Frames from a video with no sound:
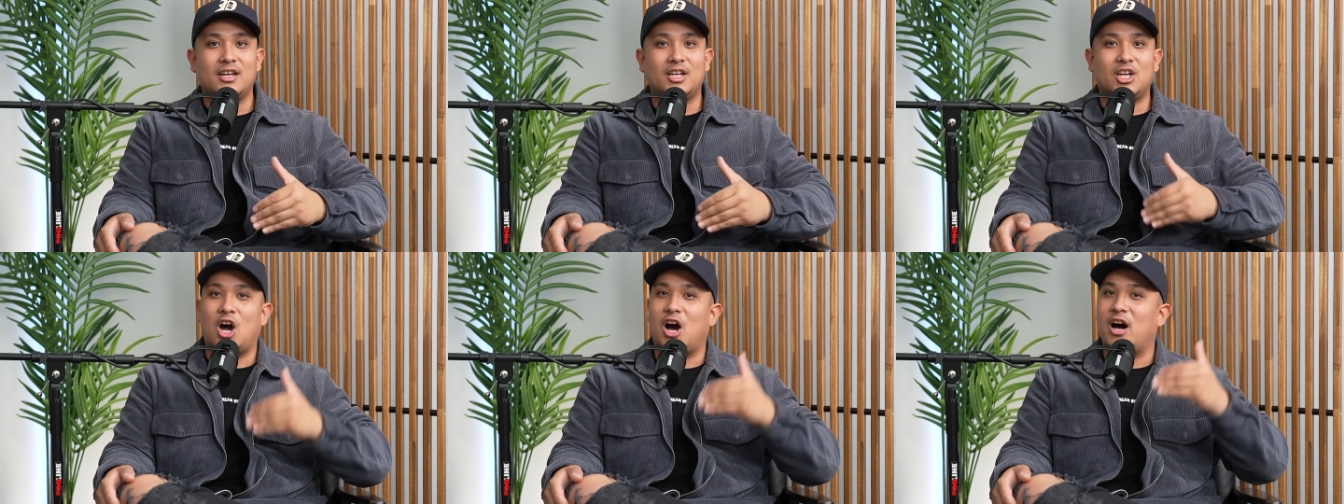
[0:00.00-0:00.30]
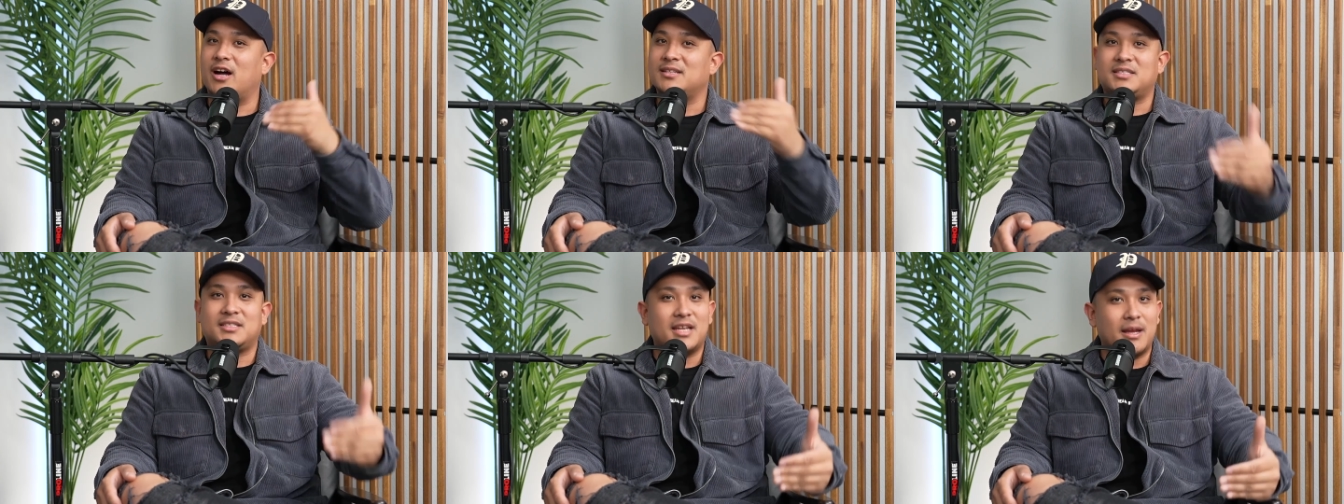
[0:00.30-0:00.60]

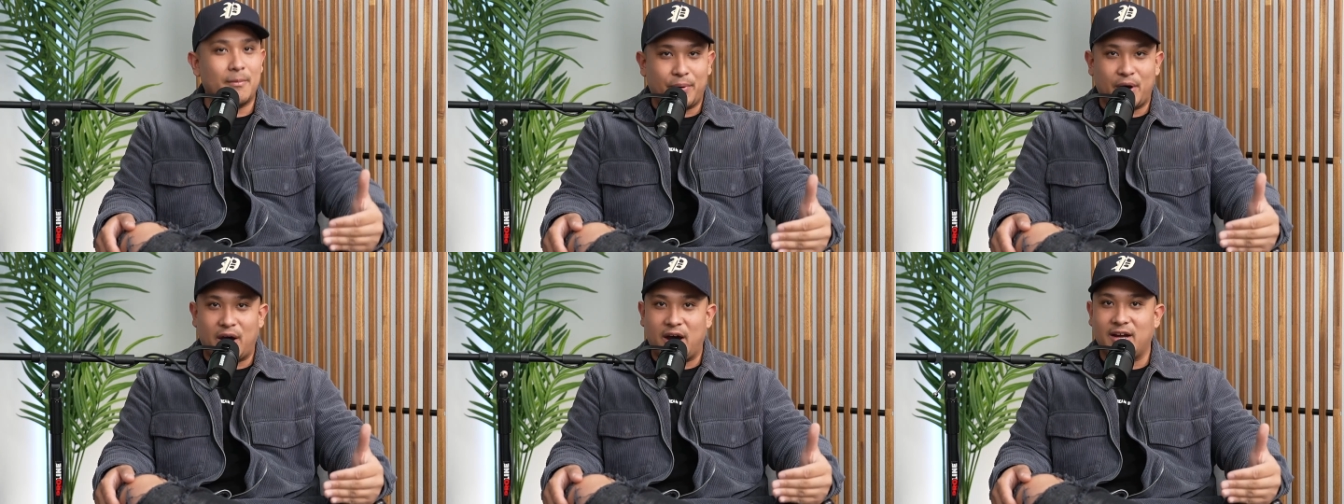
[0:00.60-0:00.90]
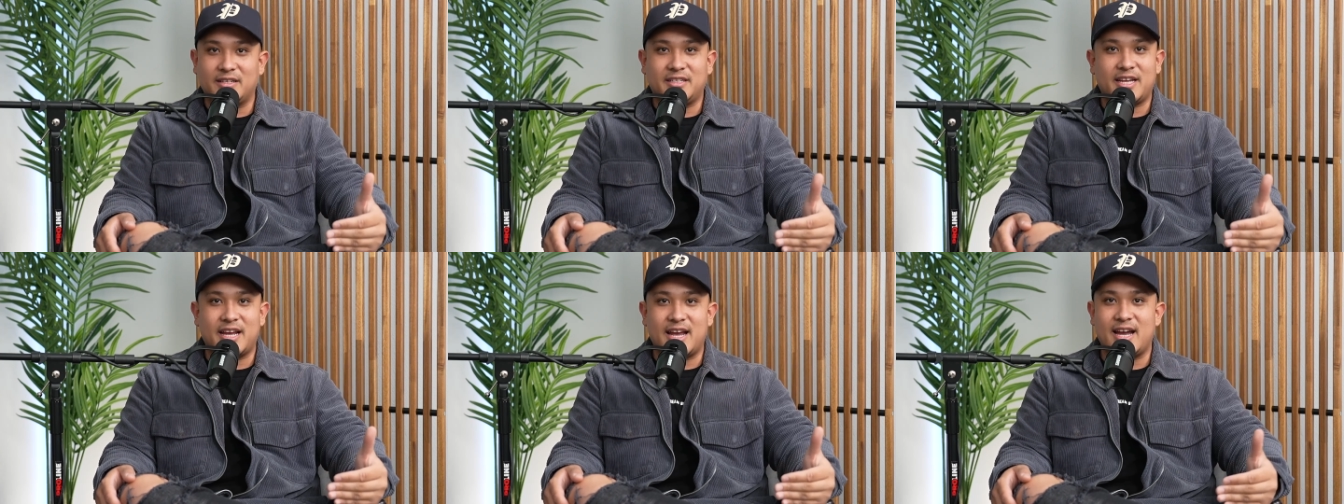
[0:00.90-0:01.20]
constant
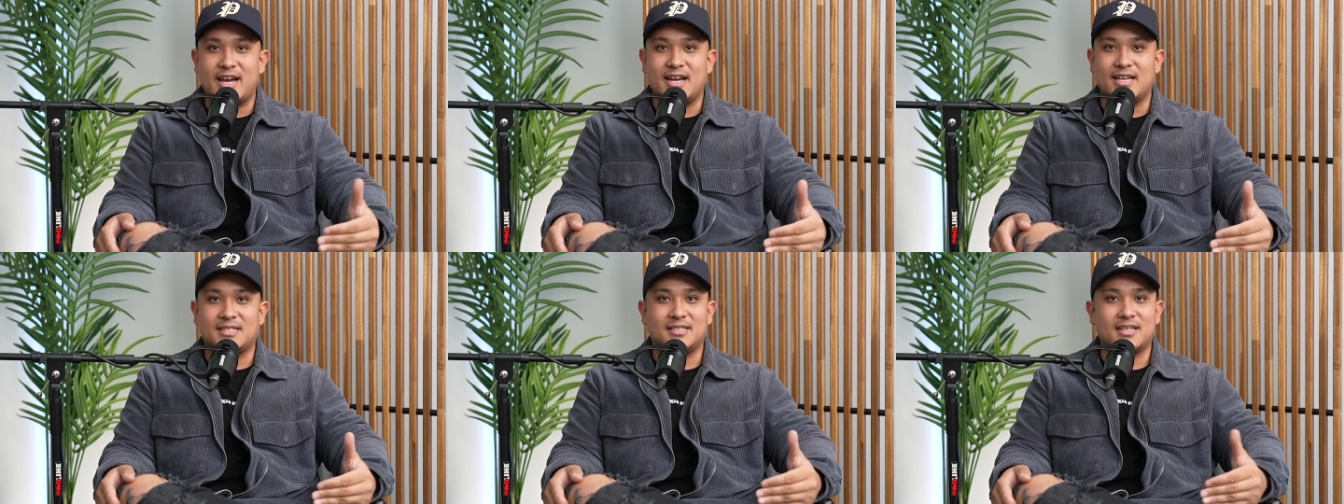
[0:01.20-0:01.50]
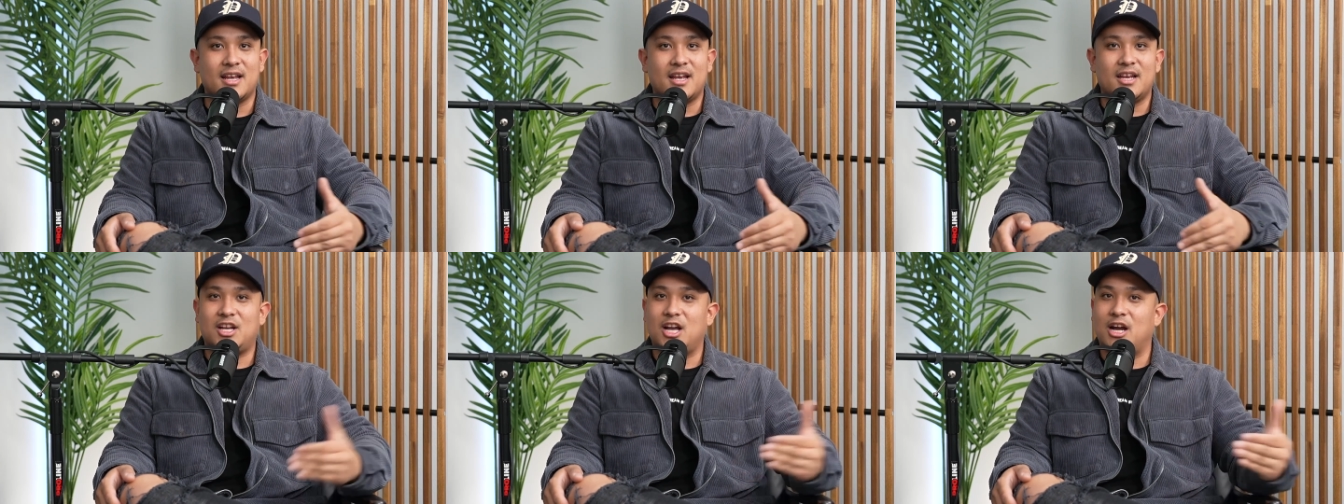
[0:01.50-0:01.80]
podcasts
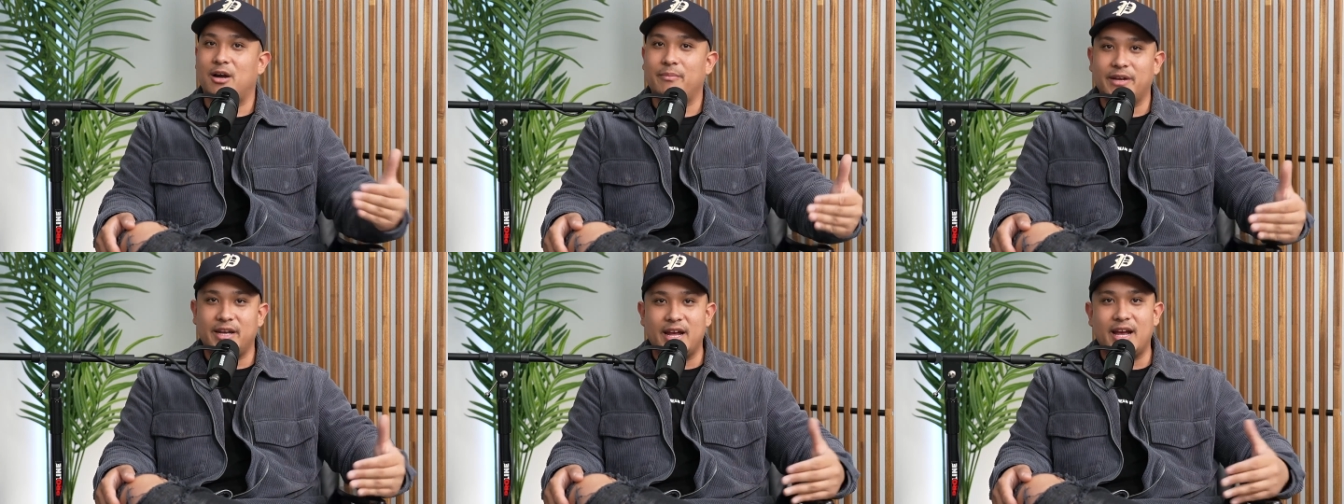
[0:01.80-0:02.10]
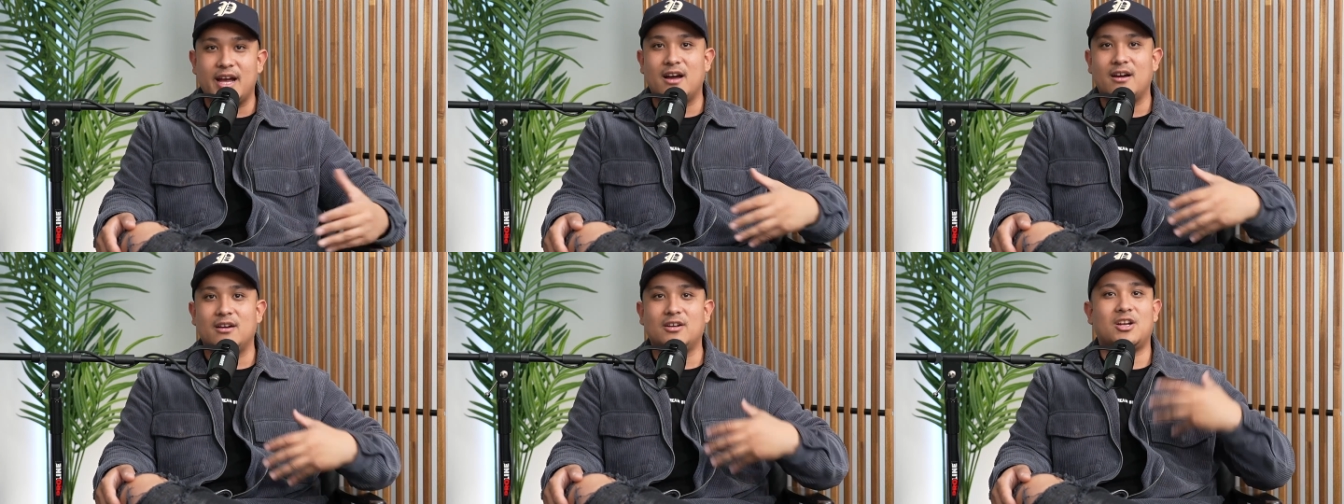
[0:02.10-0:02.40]
coming
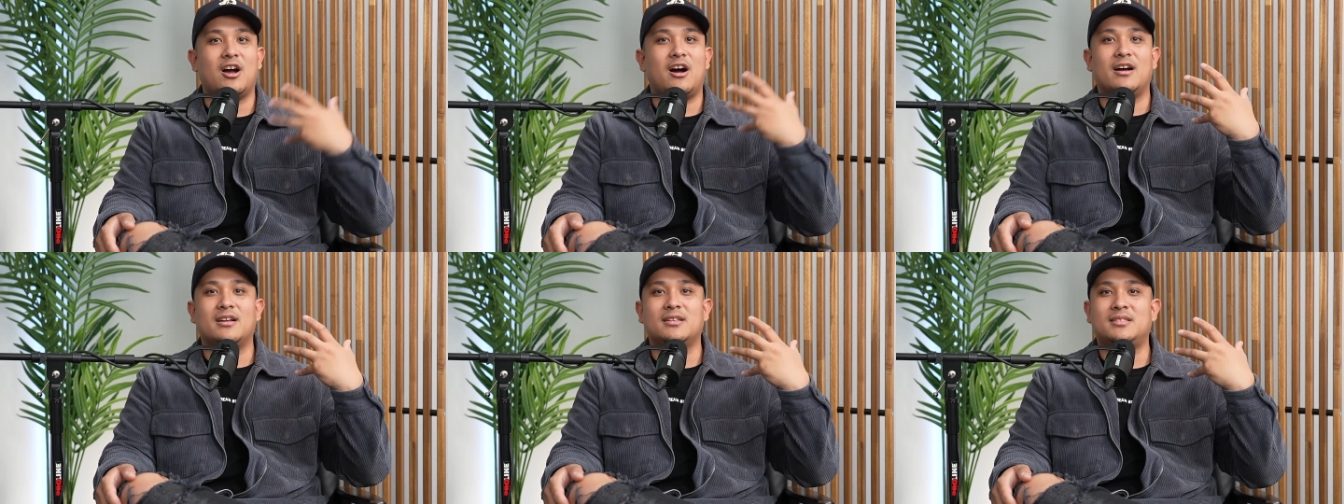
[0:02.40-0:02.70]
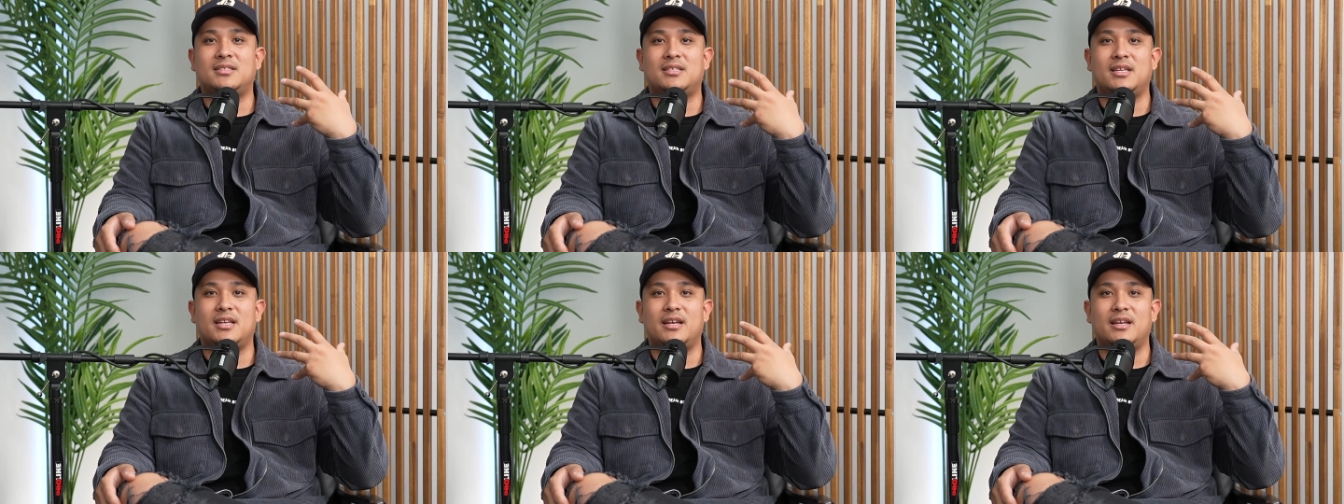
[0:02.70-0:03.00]
out,
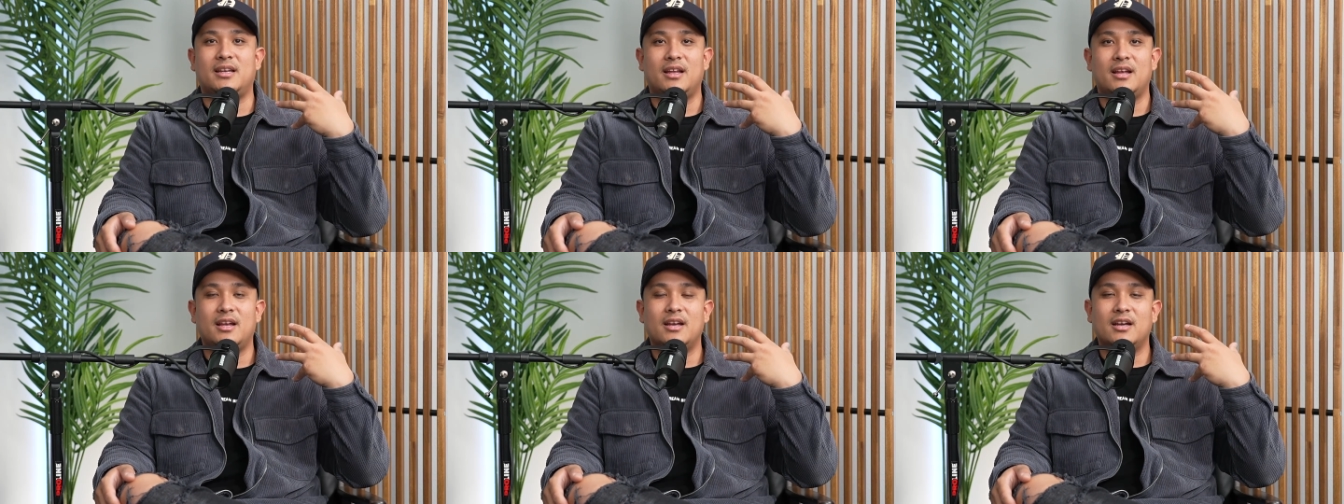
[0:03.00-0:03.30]
constant